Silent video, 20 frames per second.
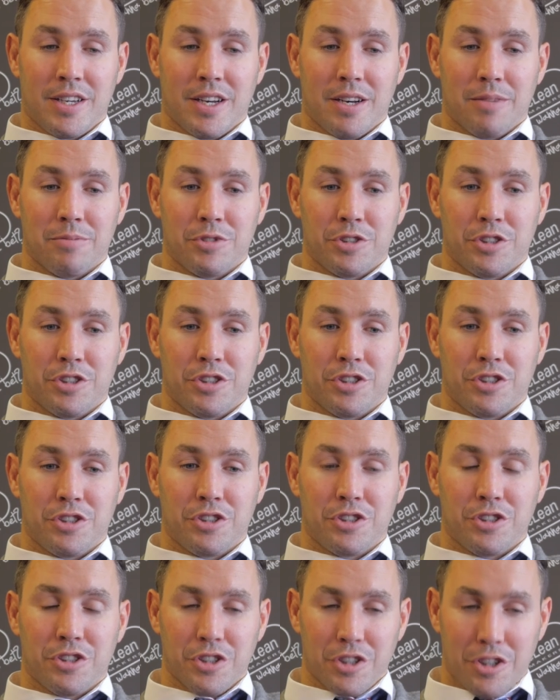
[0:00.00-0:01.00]
I'm
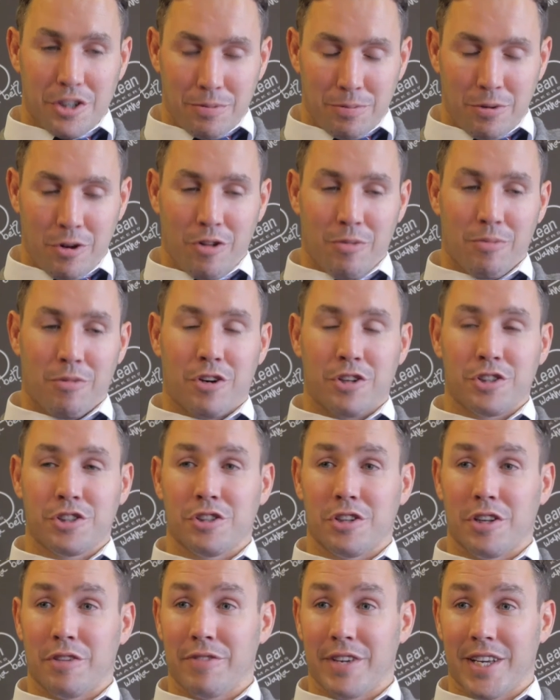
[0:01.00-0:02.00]
sure Paul
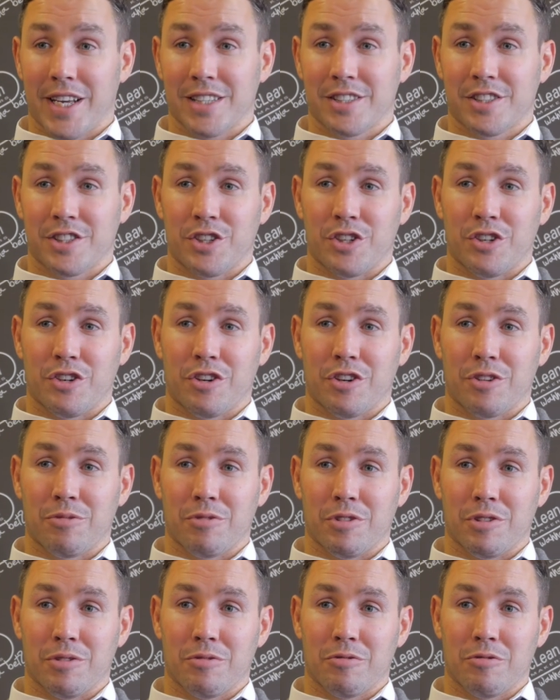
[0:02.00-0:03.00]
Marshall, if he gets the nod,
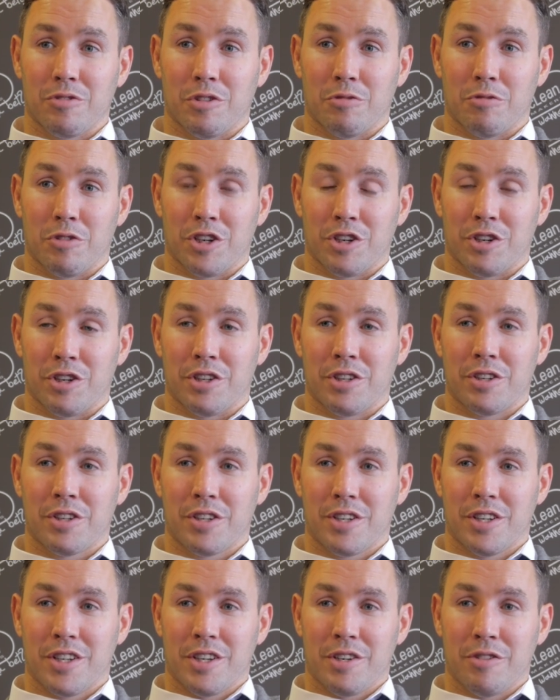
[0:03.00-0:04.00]
will will want to
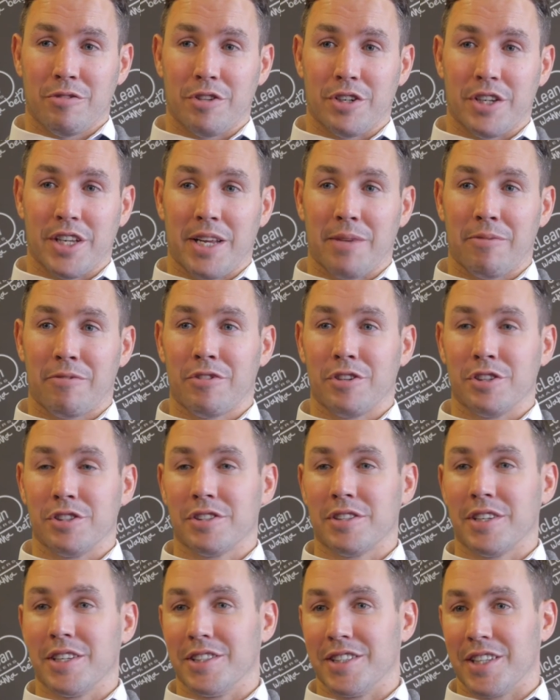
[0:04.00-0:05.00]
redeem for
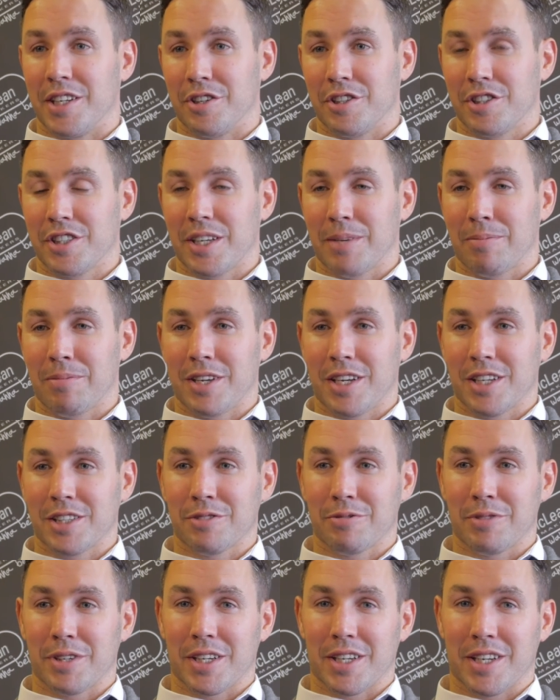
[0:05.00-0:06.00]
his, his intercept
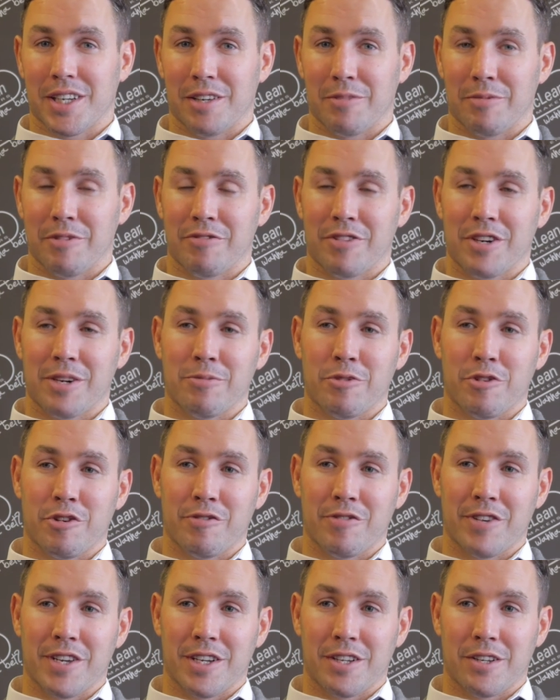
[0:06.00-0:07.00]
last week, and he'll be very
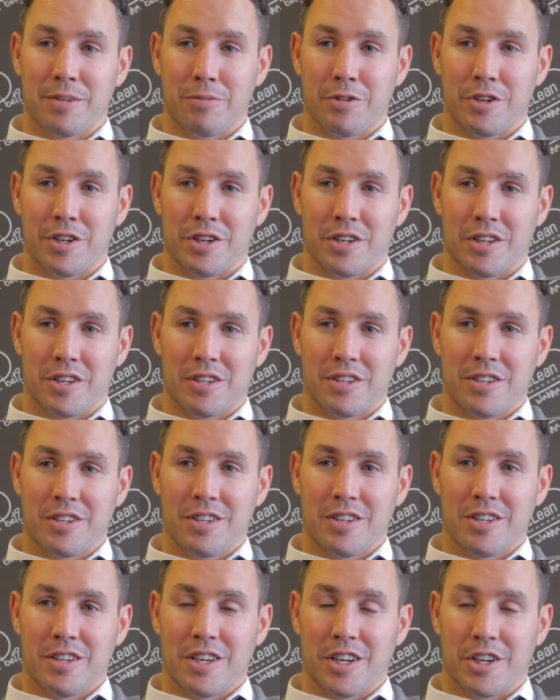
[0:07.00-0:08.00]
motivated to put in a,
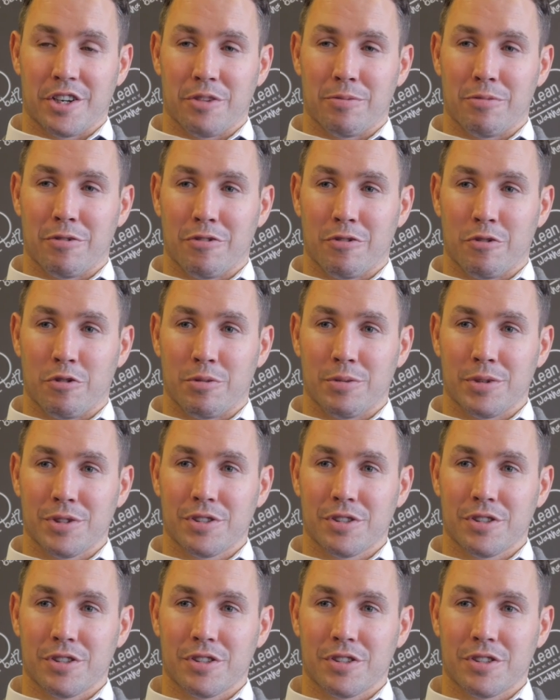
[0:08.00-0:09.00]
a good performance.